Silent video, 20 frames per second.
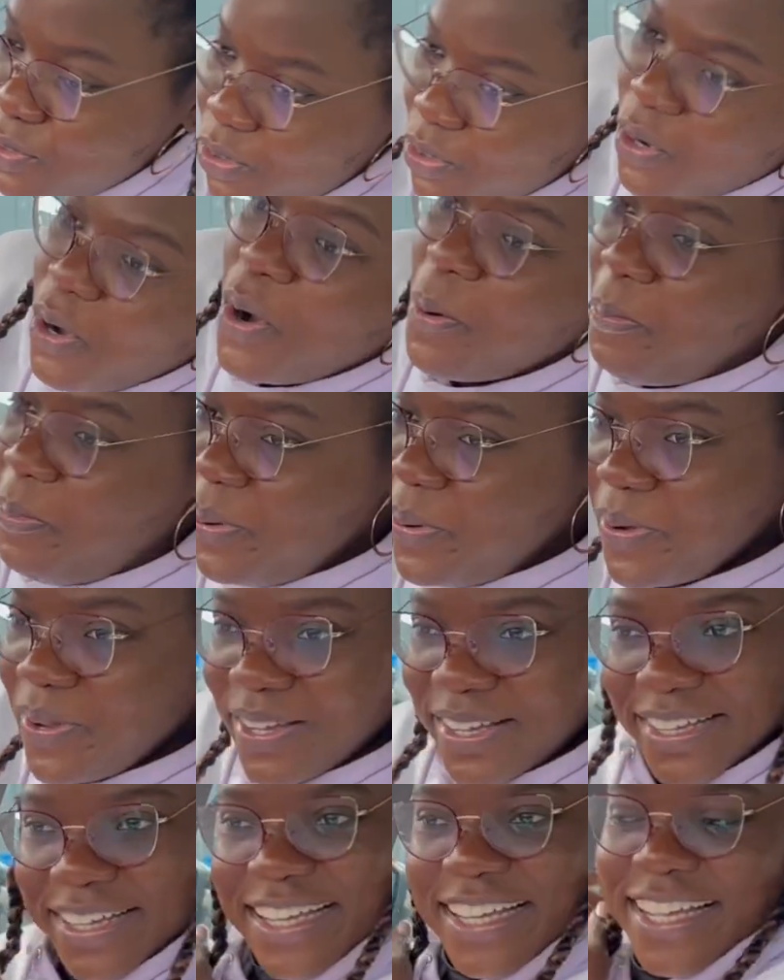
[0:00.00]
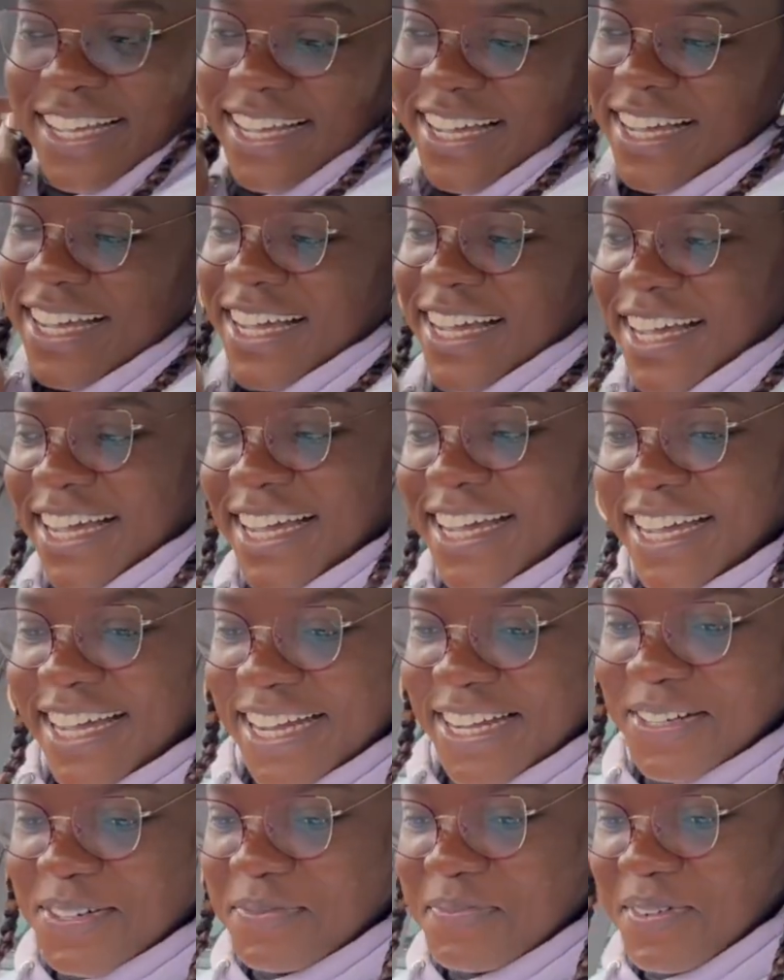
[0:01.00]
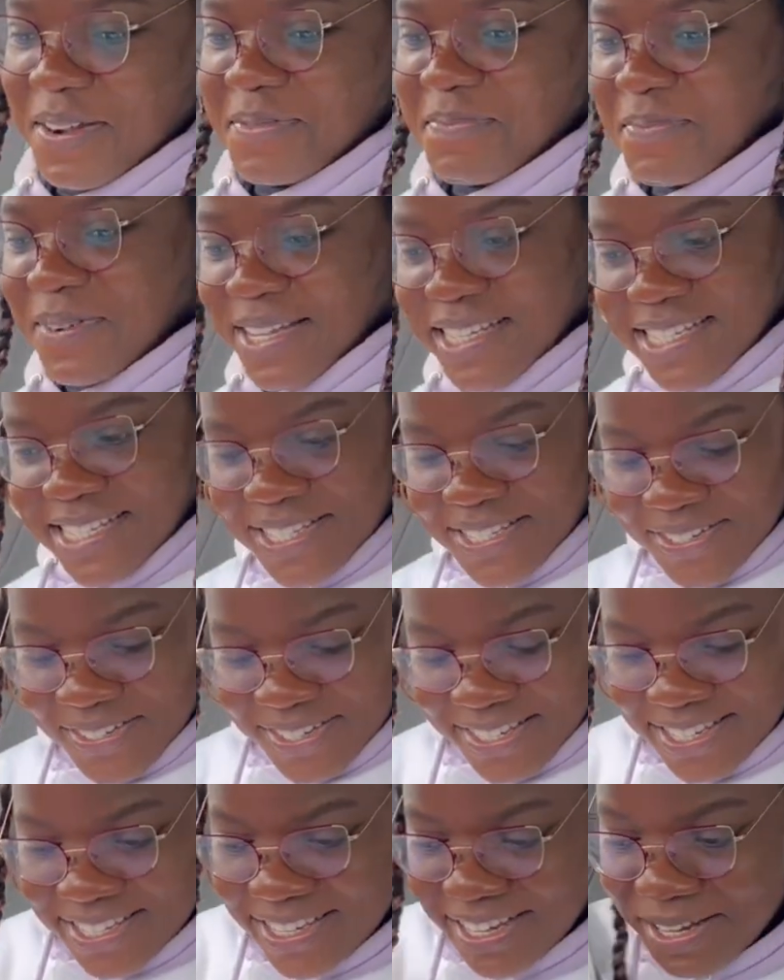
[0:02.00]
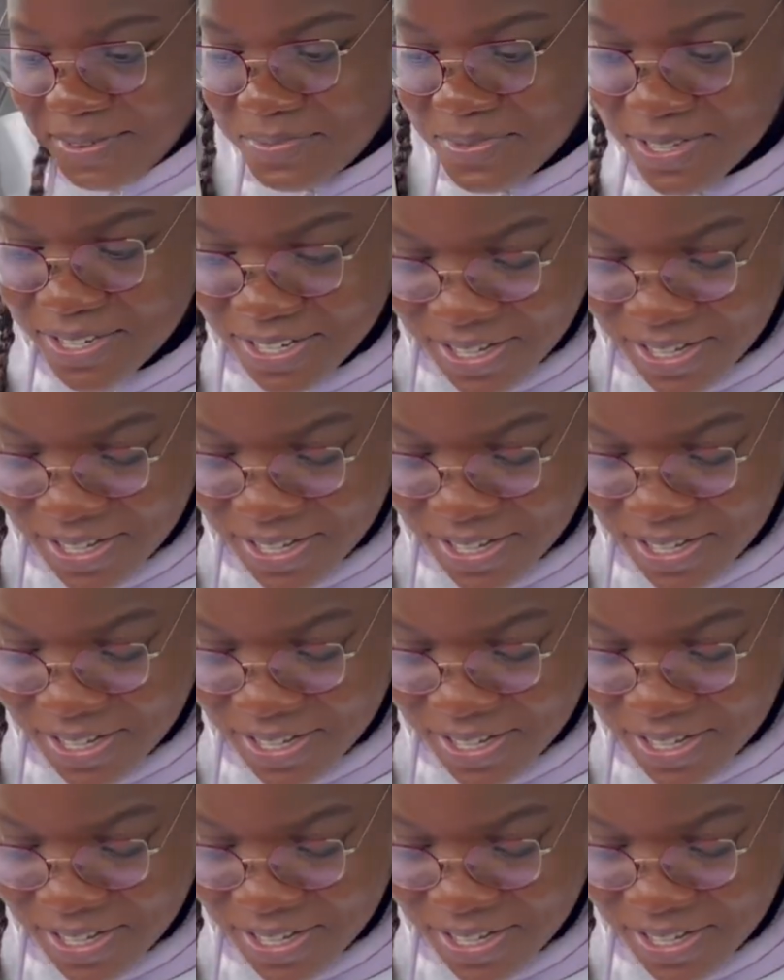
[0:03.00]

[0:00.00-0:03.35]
too up. I hope I pass it. So it's time to